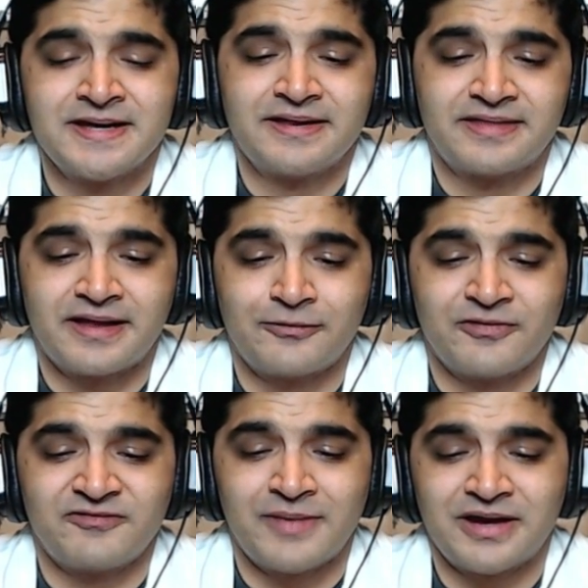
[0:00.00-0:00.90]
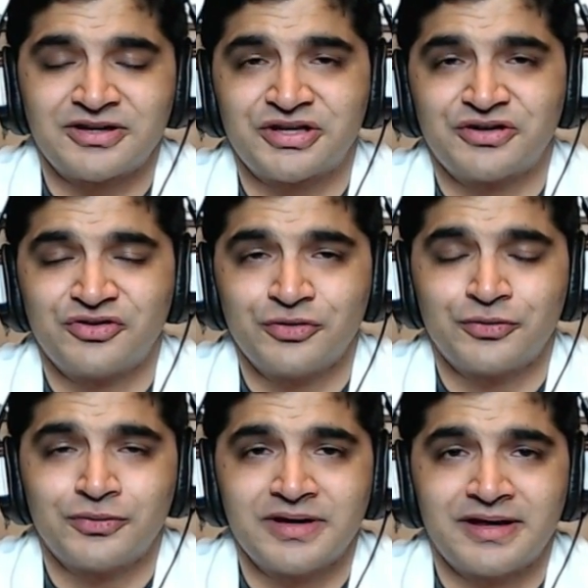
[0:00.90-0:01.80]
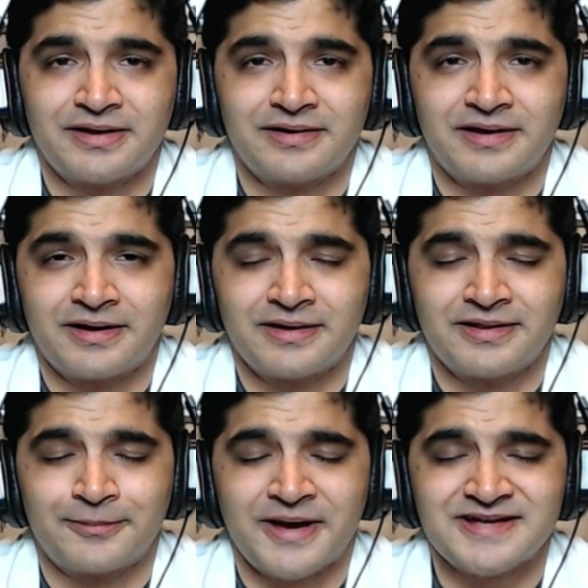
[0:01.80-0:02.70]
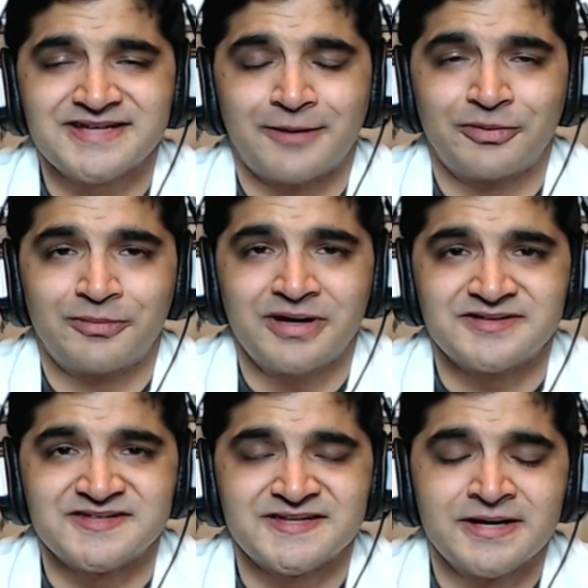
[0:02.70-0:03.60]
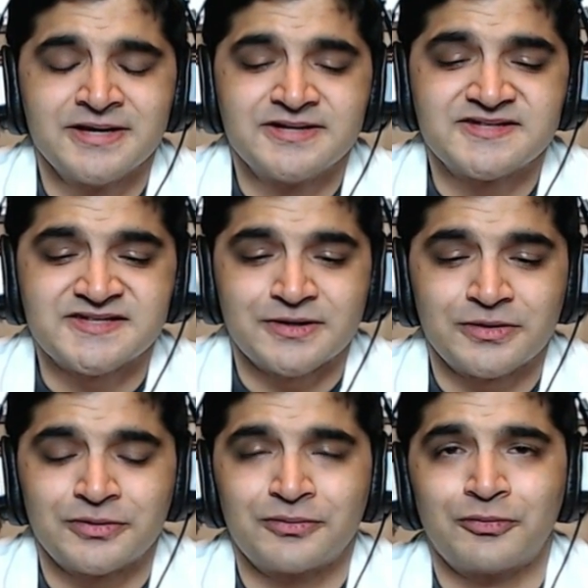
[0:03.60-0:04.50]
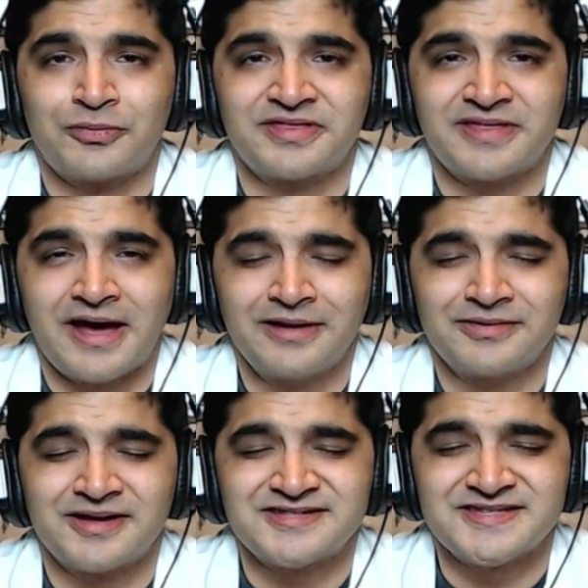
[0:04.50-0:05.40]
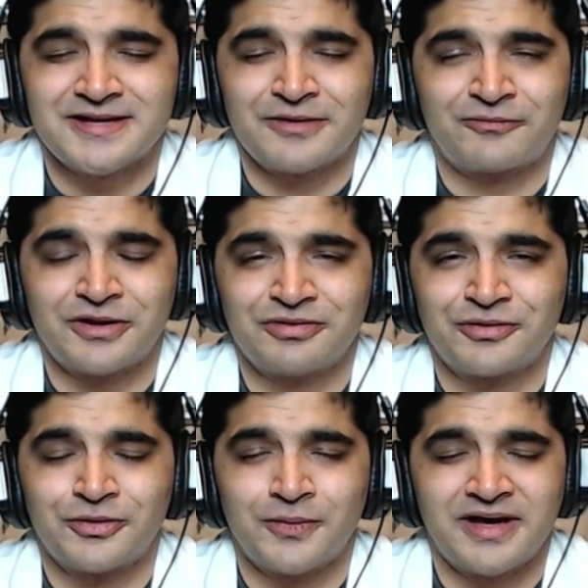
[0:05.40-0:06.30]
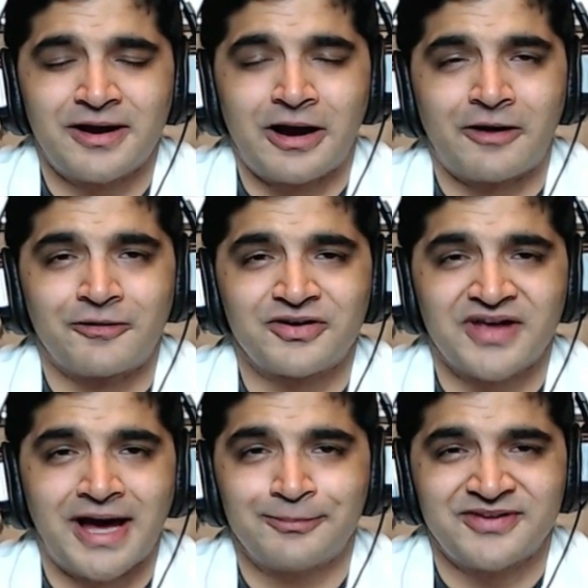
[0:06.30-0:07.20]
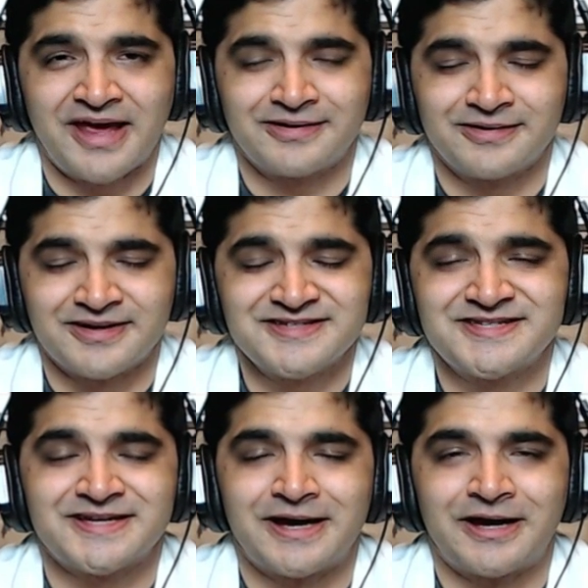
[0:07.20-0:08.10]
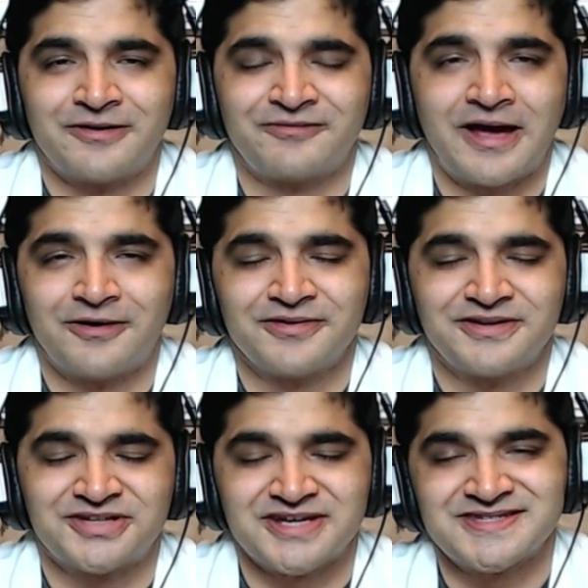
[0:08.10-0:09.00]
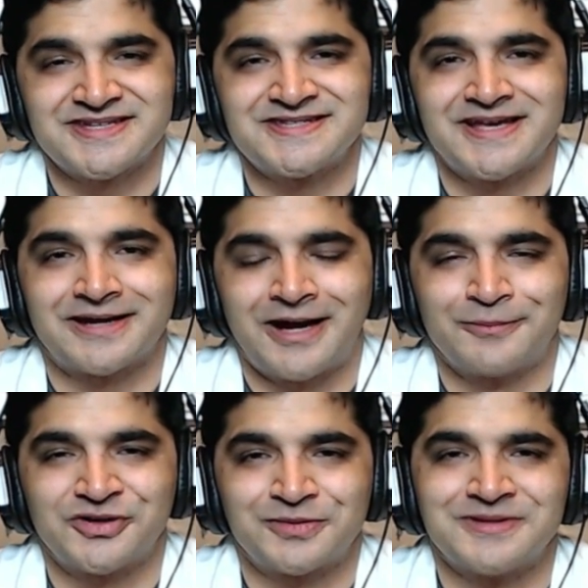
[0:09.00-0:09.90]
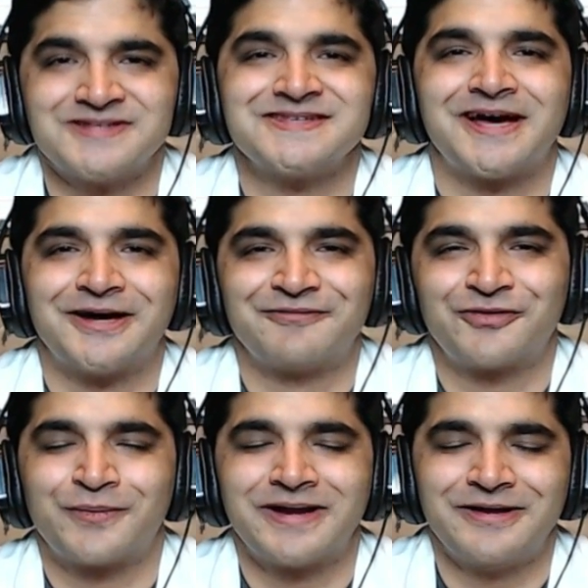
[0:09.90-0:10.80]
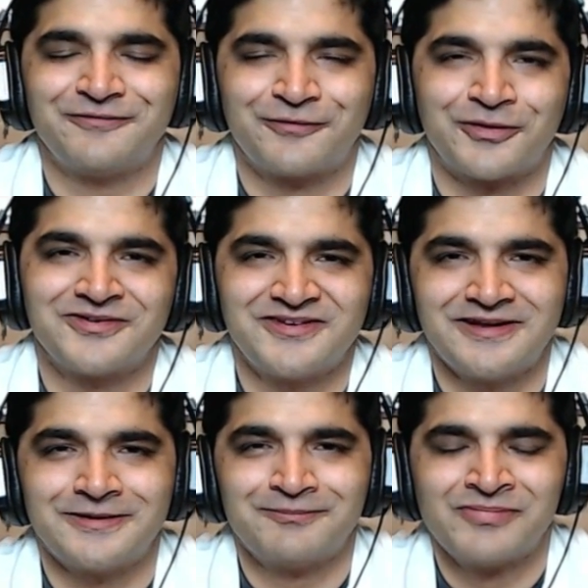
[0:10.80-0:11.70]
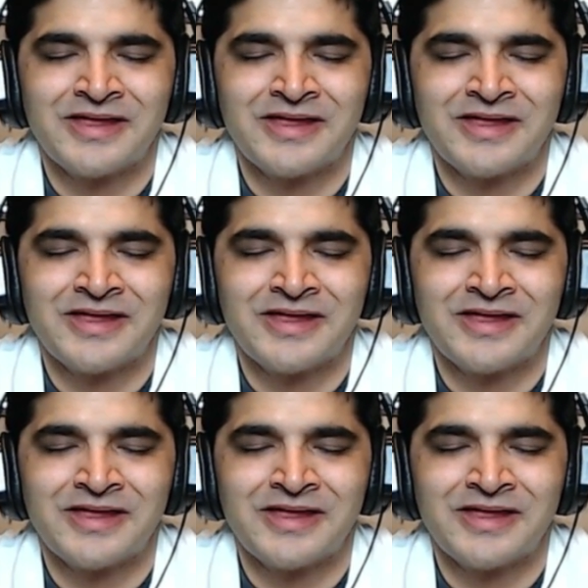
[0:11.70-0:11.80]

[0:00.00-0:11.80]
that we've managed to do in the past couple of months. So, with that, let's run through our top 10 list of health justice accomplishments of 2014.